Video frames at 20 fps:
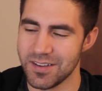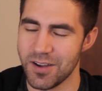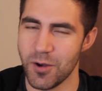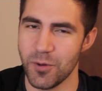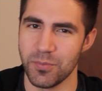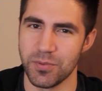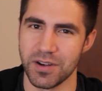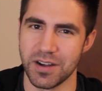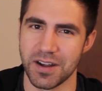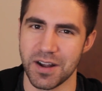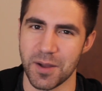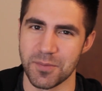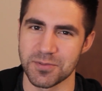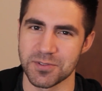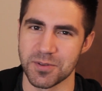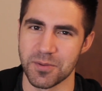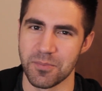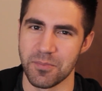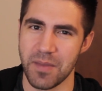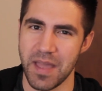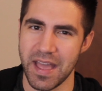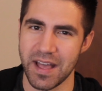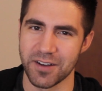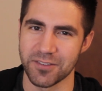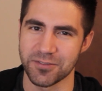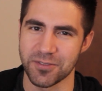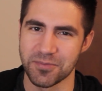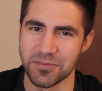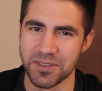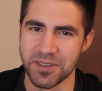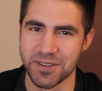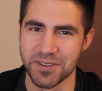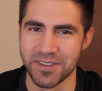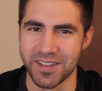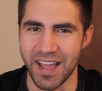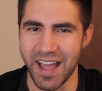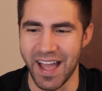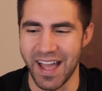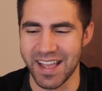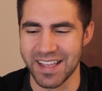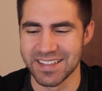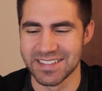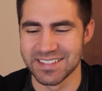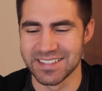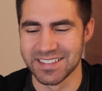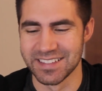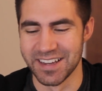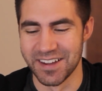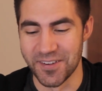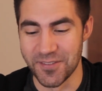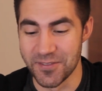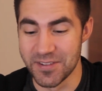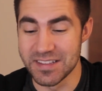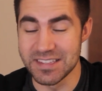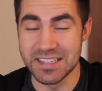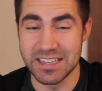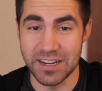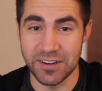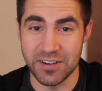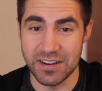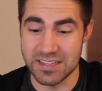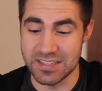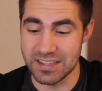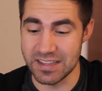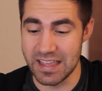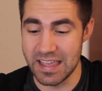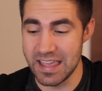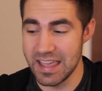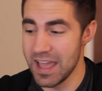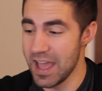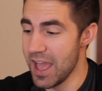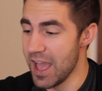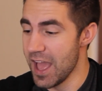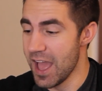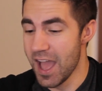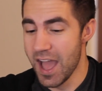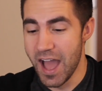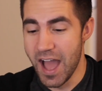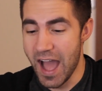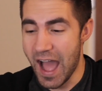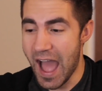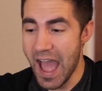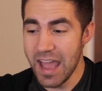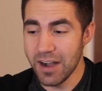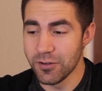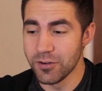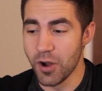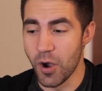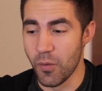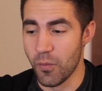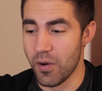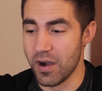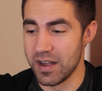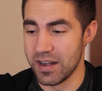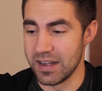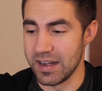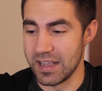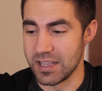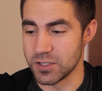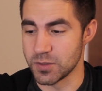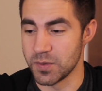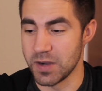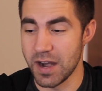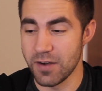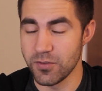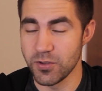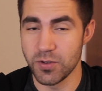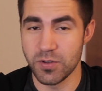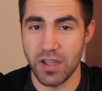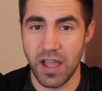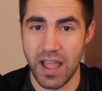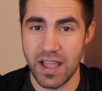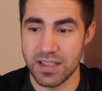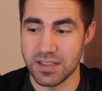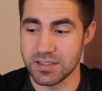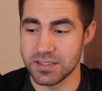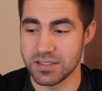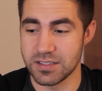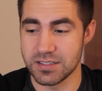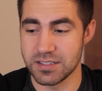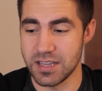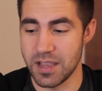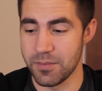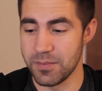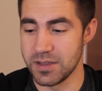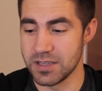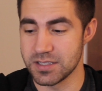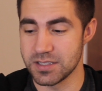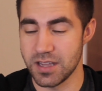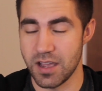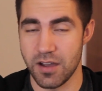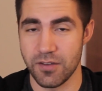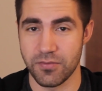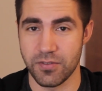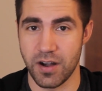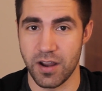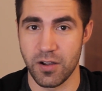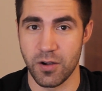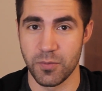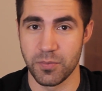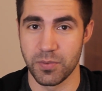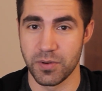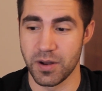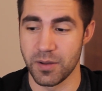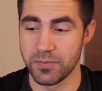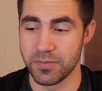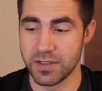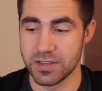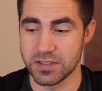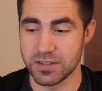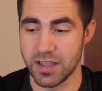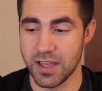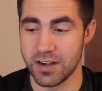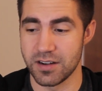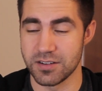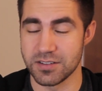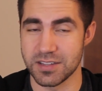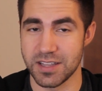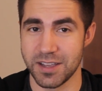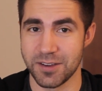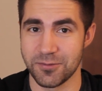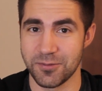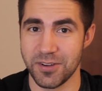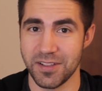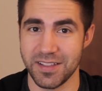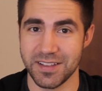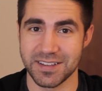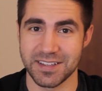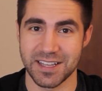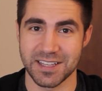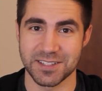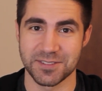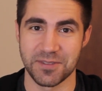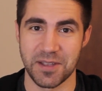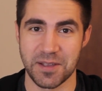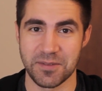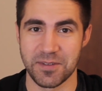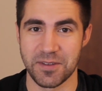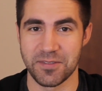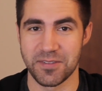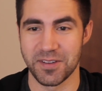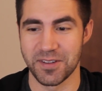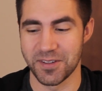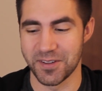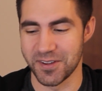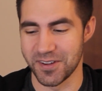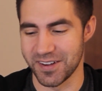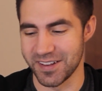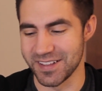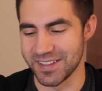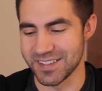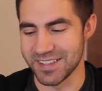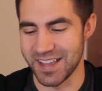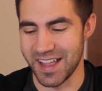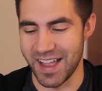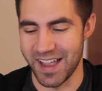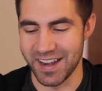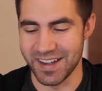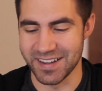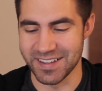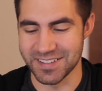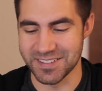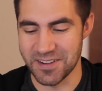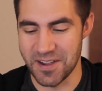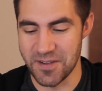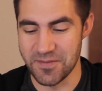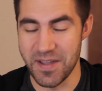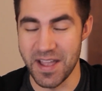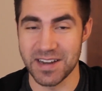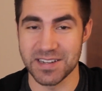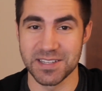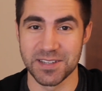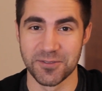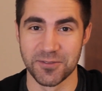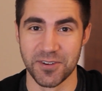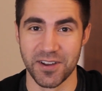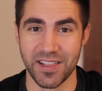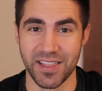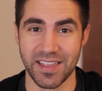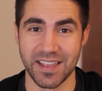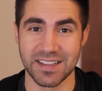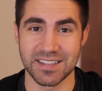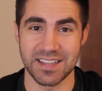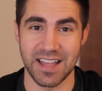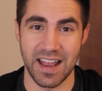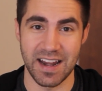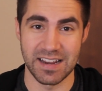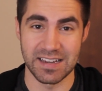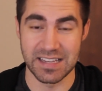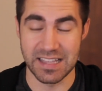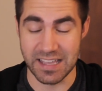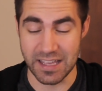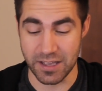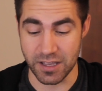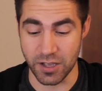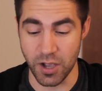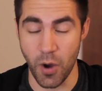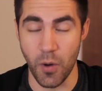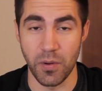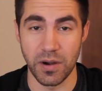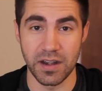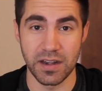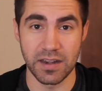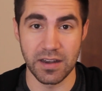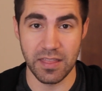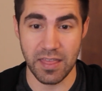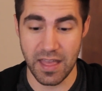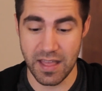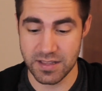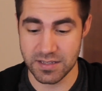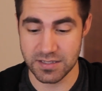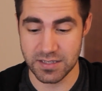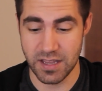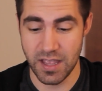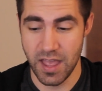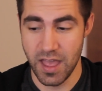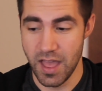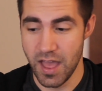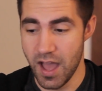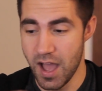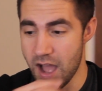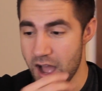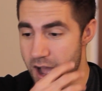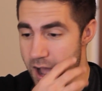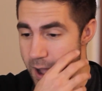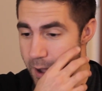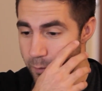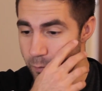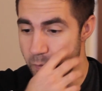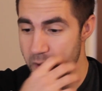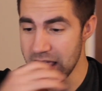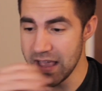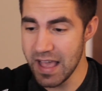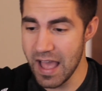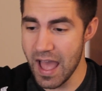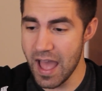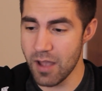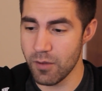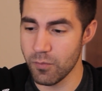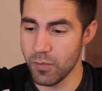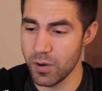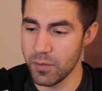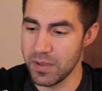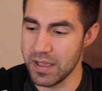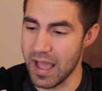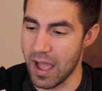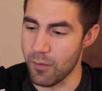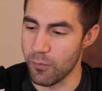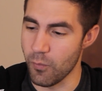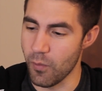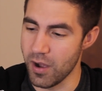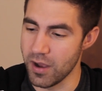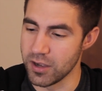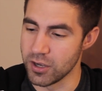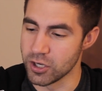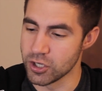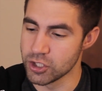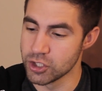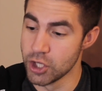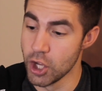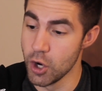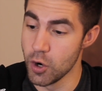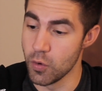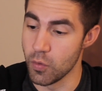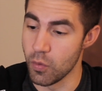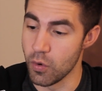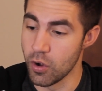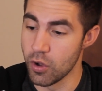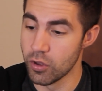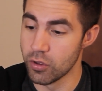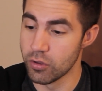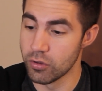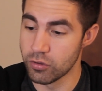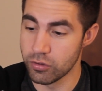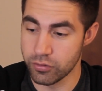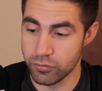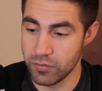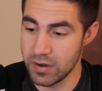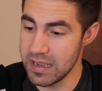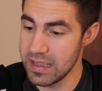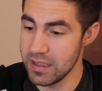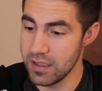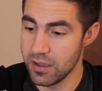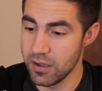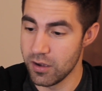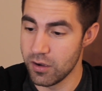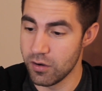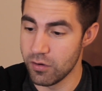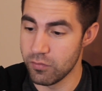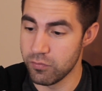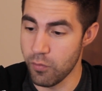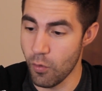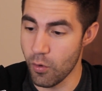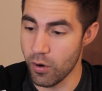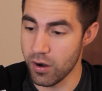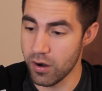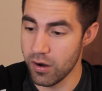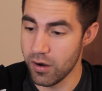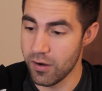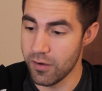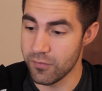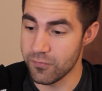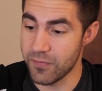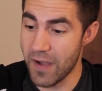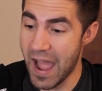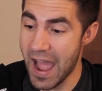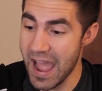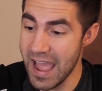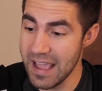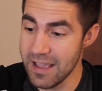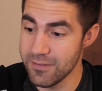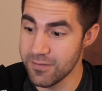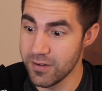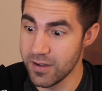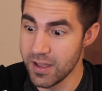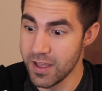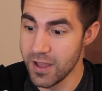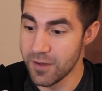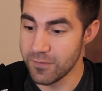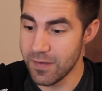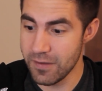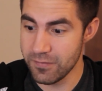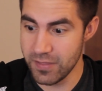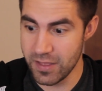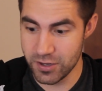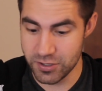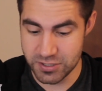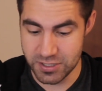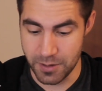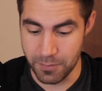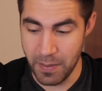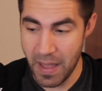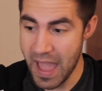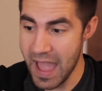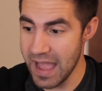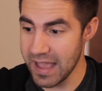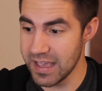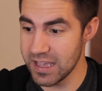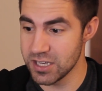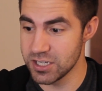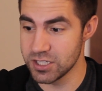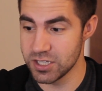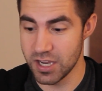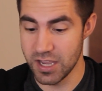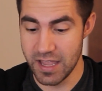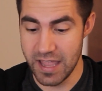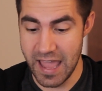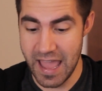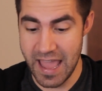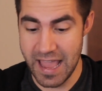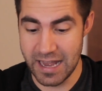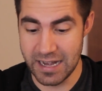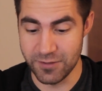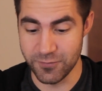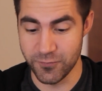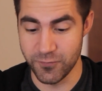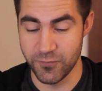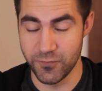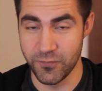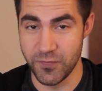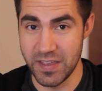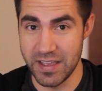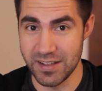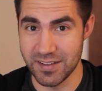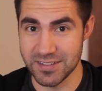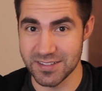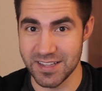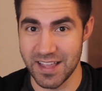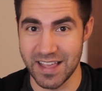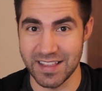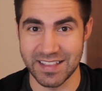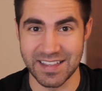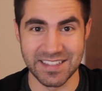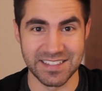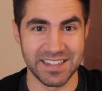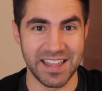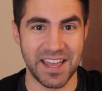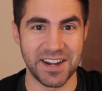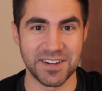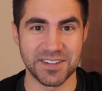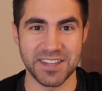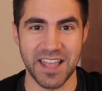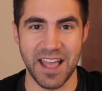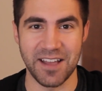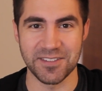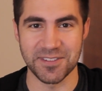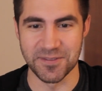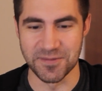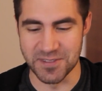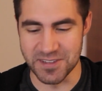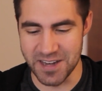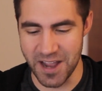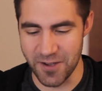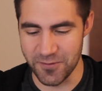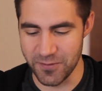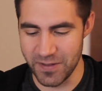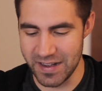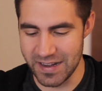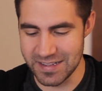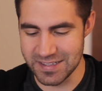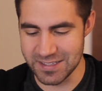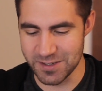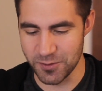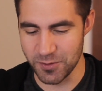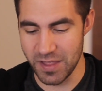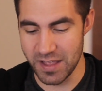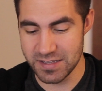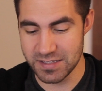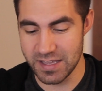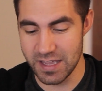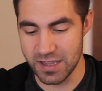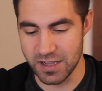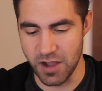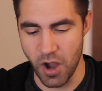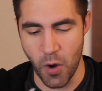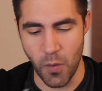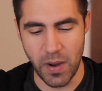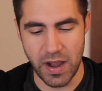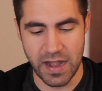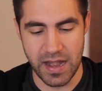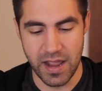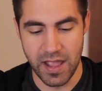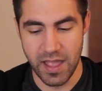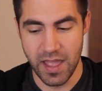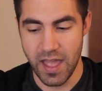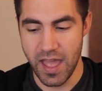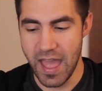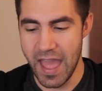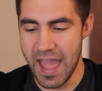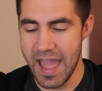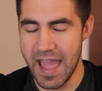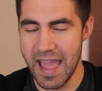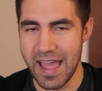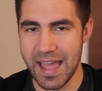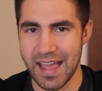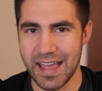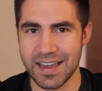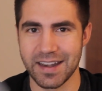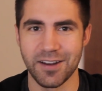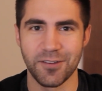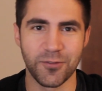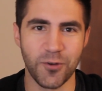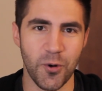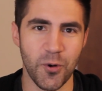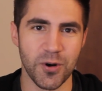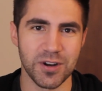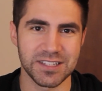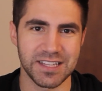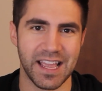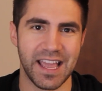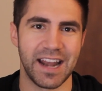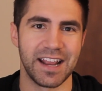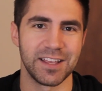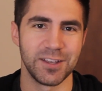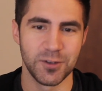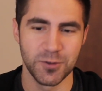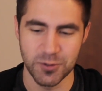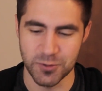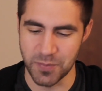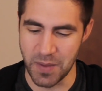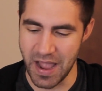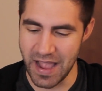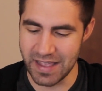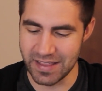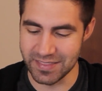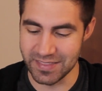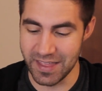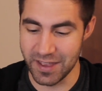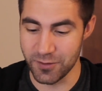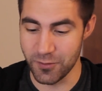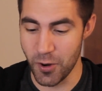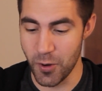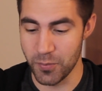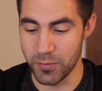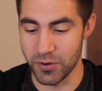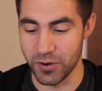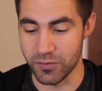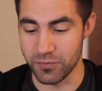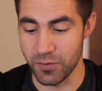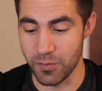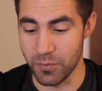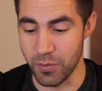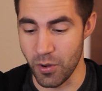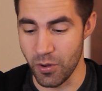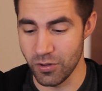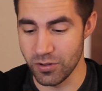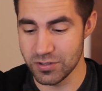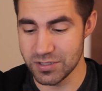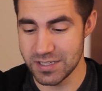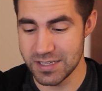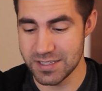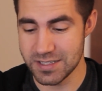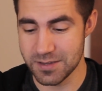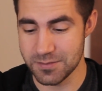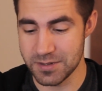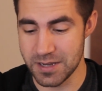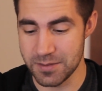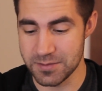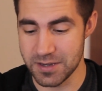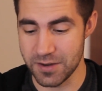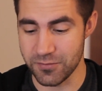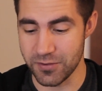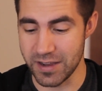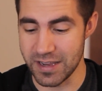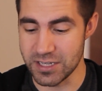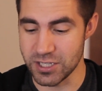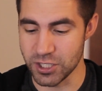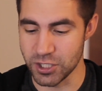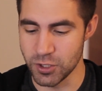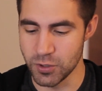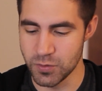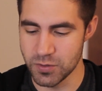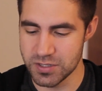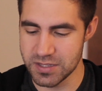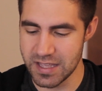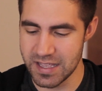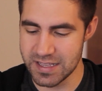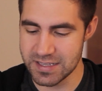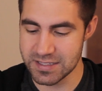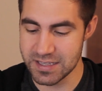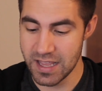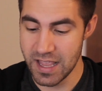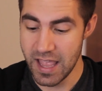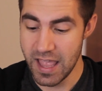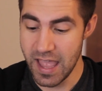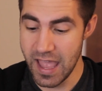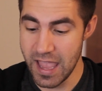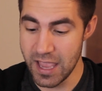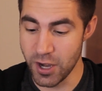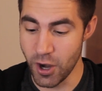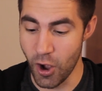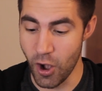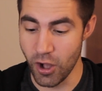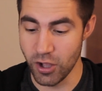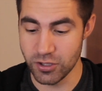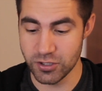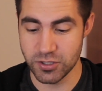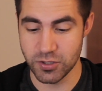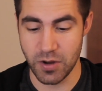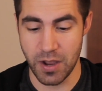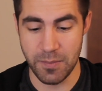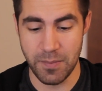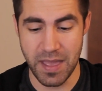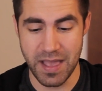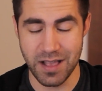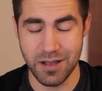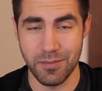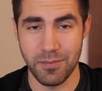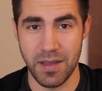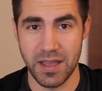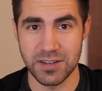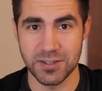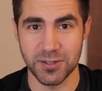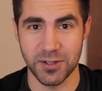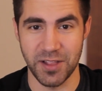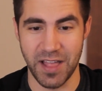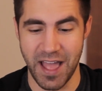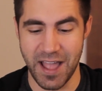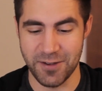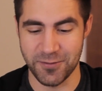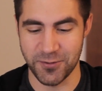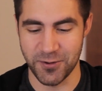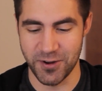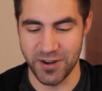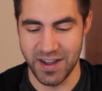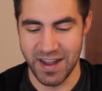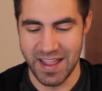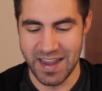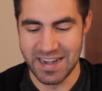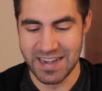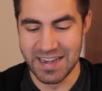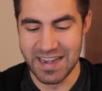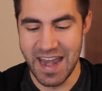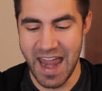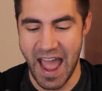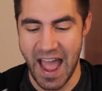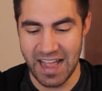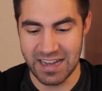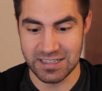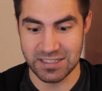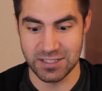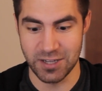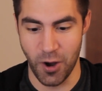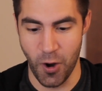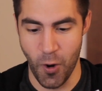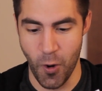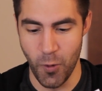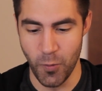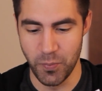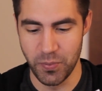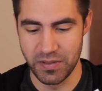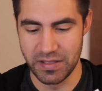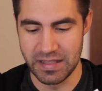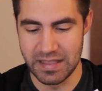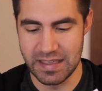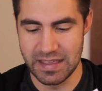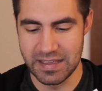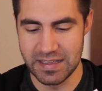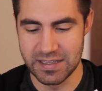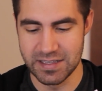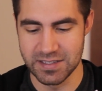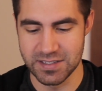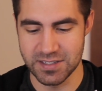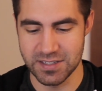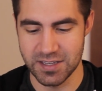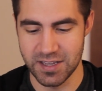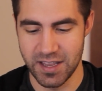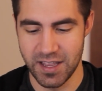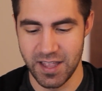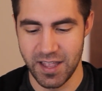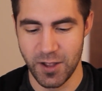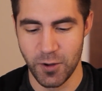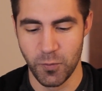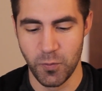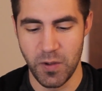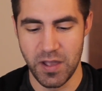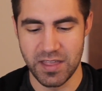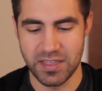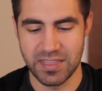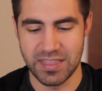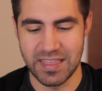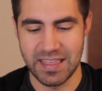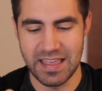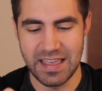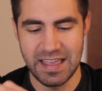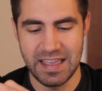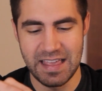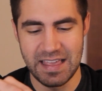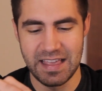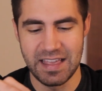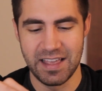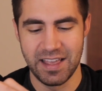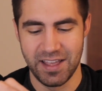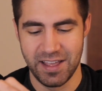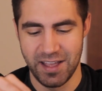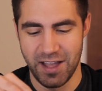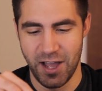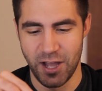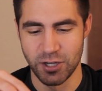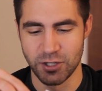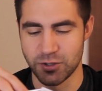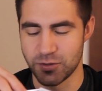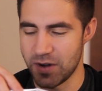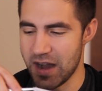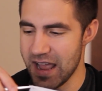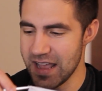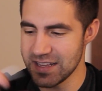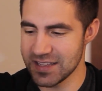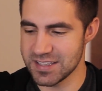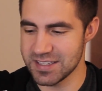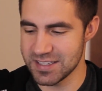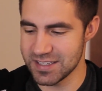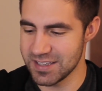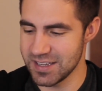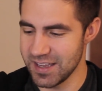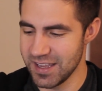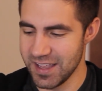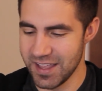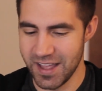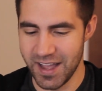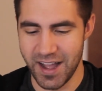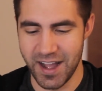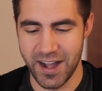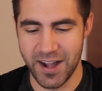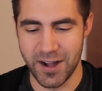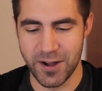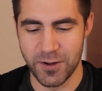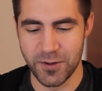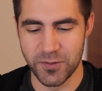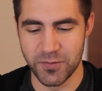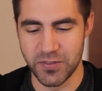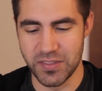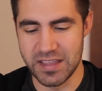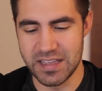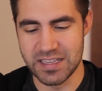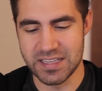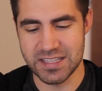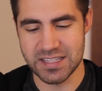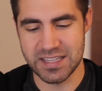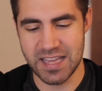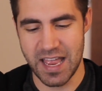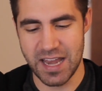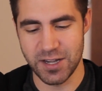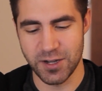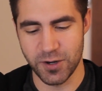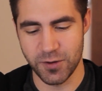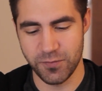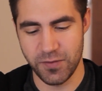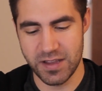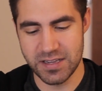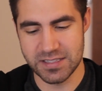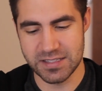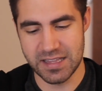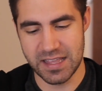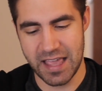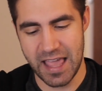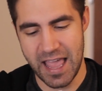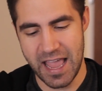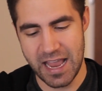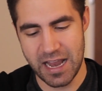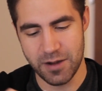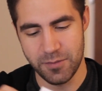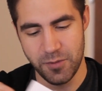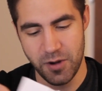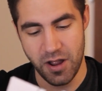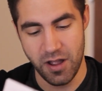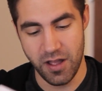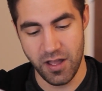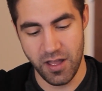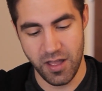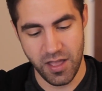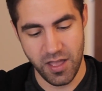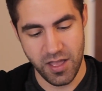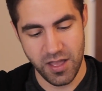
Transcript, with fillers: Opening up some mail from you guys. No, but seriously, I don't know what it is. Whenever you guys send me stuff and I open up these letters, it really does make me feel good inside. So I'm actually really excited to get going into this. Uh, we got, what do we got? One, two, three, four, five. Five letters in a package. And it feels like these letters have some stuff in it, so let's get going. And of course, I gotta use my letter opener from Pungence. Sometimes I forget to use this. And also, I make a mental effort not to open these with the address of the sender facing the camera.